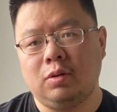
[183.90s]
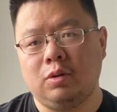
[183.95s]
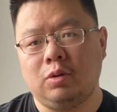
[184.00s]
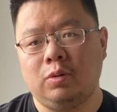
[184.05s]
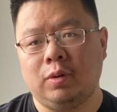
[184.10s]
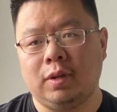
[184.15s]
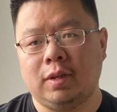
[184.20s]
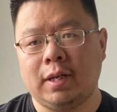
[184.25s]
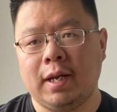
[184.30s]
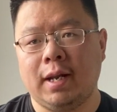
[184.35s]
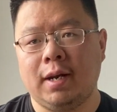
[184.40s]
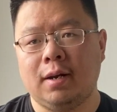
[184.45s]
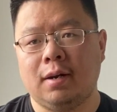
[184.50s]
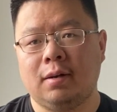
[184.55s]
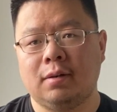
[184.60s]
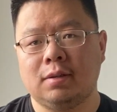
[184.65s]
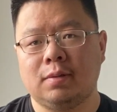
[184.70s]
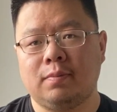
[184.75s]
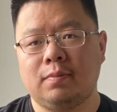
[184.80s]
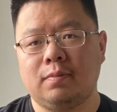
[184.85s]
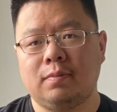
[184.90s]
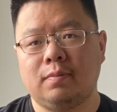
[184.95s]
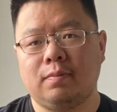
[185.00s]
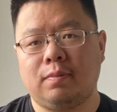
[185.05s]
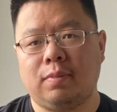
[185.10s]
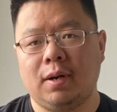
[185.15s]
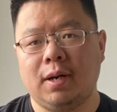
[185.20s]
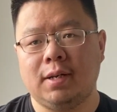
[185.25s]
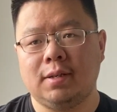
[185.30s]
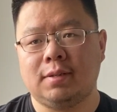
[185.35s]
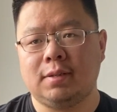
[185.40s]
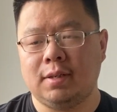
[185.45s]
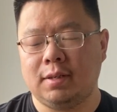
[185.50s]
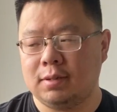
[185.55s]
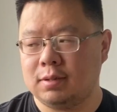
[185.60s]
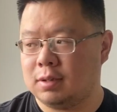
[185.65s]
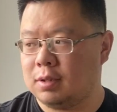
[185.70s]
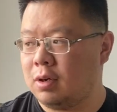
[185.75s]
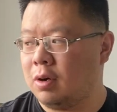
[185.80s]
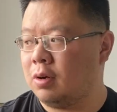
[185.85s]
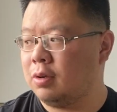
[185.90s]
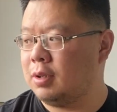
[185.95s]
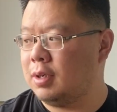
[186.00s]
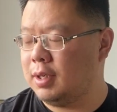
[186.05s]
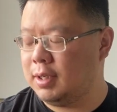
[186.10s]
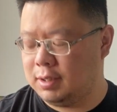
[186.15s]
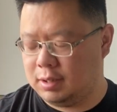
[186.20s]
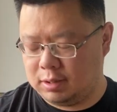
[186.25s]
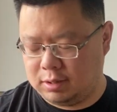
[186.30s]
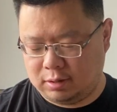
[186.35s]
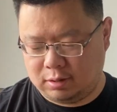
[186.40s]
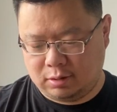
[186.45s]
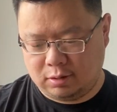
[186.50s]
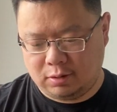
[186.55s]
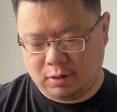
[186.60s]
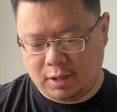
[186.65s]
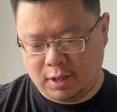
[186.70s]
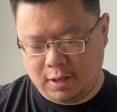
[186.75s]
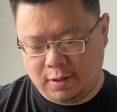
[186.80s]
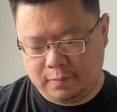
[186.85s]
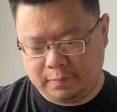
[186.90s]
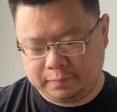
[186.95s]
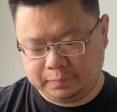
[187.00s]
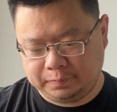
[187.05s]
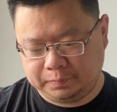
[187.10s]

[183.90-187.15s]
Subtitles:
retailer places, outlets. Okay.